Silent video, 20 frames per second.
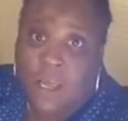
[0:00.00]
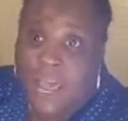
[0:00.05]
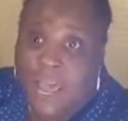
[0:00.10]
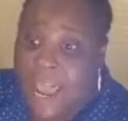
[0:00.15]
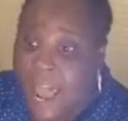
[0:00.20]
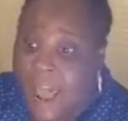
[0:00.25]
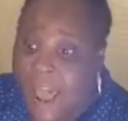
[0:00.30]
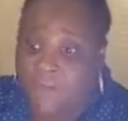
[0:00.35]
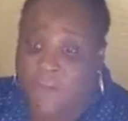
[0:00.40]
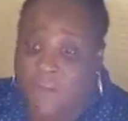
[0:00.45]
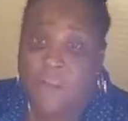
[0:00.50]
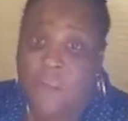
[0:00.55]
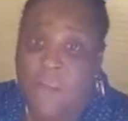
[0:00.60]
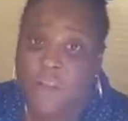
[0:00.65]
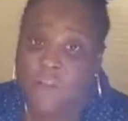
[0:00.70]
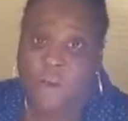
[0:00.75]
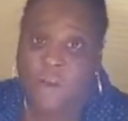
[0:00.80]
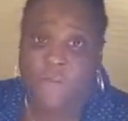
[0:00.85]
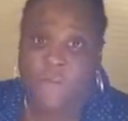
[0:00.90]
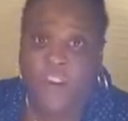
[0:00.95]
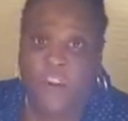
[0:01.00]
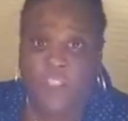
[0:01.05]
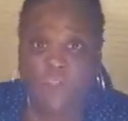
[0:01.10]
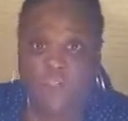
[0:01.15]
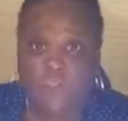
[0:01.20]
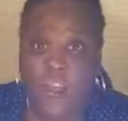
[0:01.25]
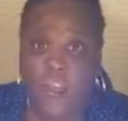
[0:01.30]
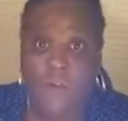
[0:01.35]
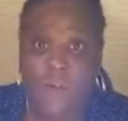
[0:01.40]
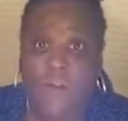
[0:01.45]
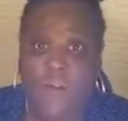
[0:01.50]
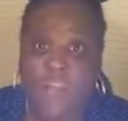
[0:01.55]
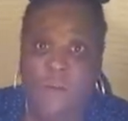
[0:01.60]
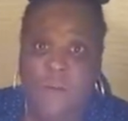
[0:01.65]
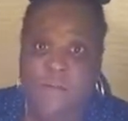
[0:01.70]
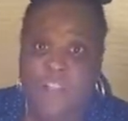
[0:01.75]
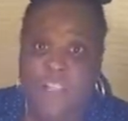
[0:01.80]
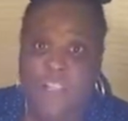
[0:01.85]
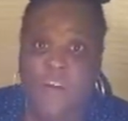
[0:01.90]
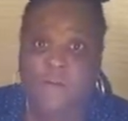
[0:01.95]
They have to be so frustrated with
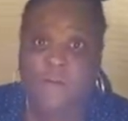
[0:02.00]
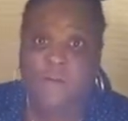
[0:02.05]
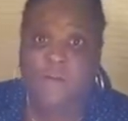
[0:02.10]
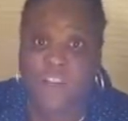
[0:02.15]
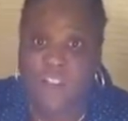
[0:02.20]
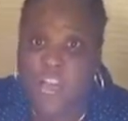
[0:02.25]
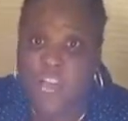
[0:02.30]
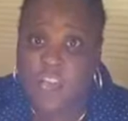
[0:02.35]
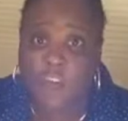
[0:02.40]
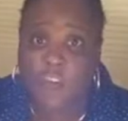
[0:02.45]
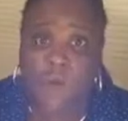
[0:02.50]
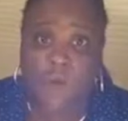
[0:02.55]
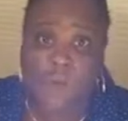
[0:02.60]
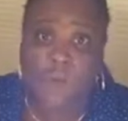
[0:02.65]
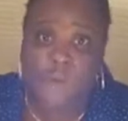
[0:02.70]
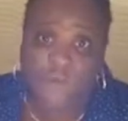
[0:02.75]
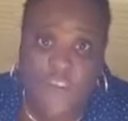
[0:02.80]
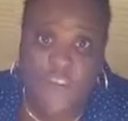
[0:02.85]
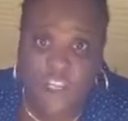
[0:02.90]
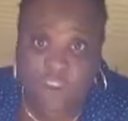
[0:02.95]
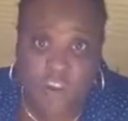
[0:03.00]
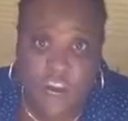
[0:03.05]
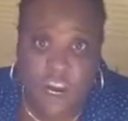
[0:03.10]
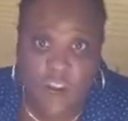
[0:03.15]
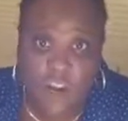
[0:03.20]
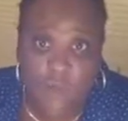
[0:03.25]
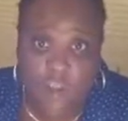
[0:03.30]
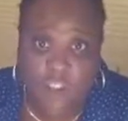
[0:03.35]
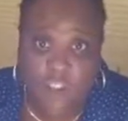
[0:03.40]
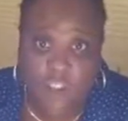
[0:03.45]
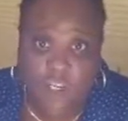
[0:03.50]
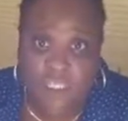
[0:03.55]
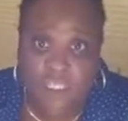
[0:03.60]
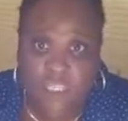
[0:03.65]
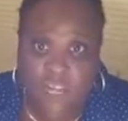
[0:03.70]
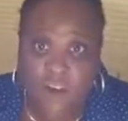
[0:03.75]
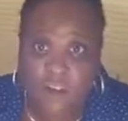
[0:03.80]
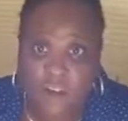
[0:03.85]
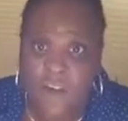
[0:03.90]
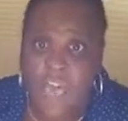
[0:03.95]
themselves, just like you was frustrated with
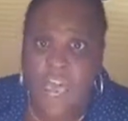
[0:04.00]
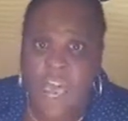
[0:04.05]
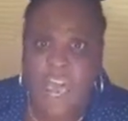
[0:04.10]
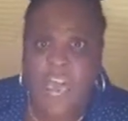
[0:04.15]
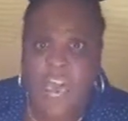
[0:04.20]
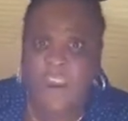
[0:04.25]
yourself.